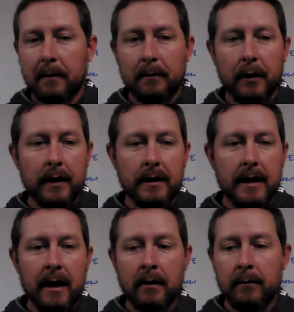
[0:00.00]
put it
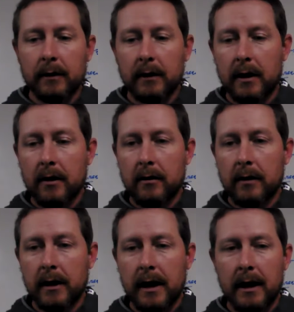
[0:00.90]
down below,
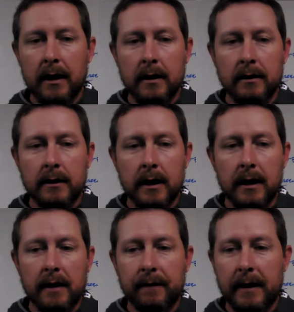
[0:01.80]
and
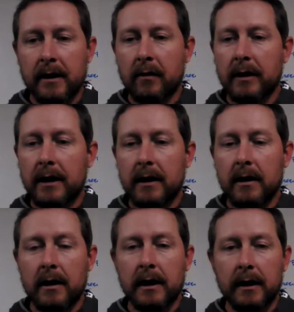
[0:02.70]
if I don't get it
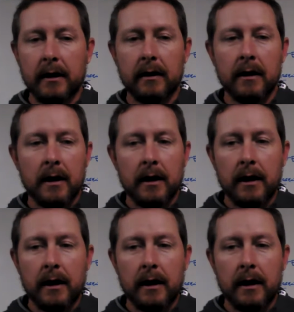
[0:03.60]
on here,